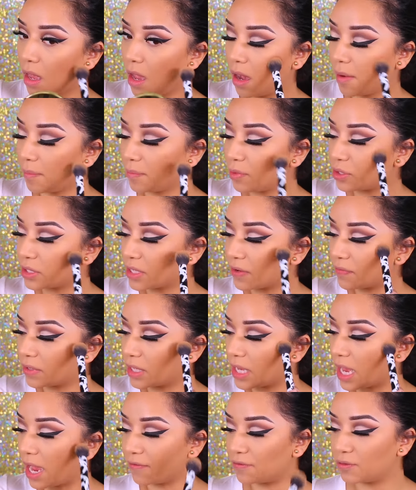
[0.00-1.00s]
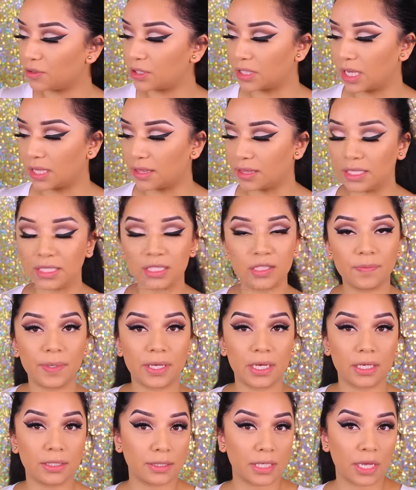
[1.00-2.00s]
You definitely have to set these
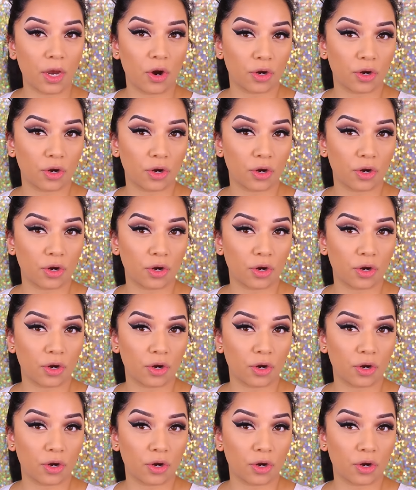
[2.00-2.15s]
because they